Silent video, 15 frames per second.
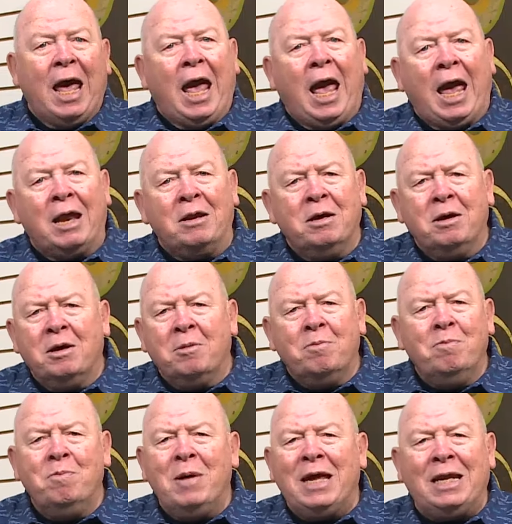And
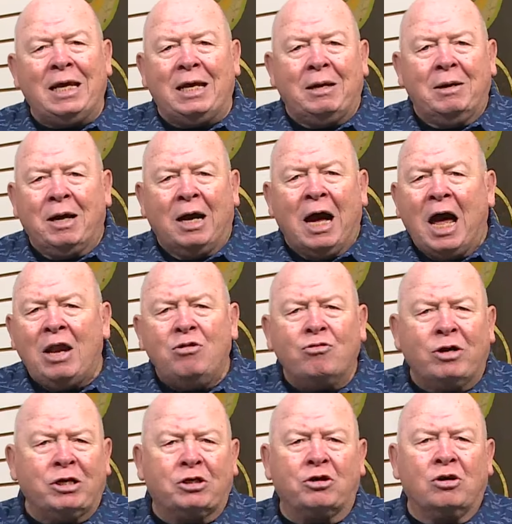many,
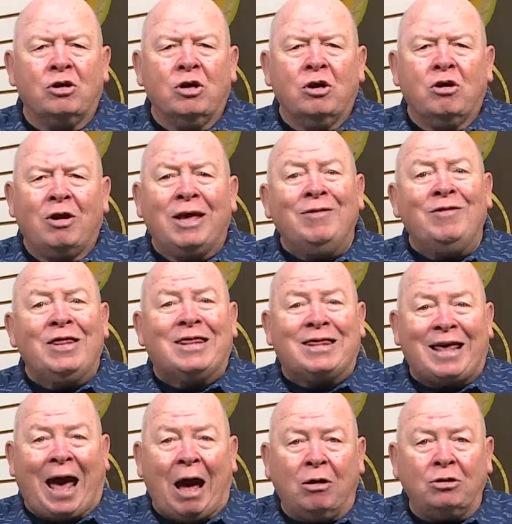hundreds or even
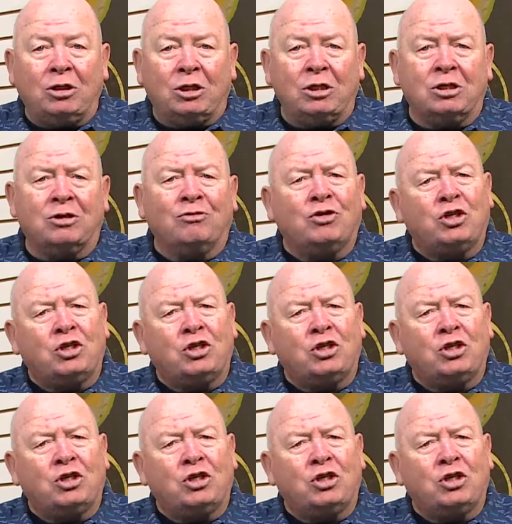thousands of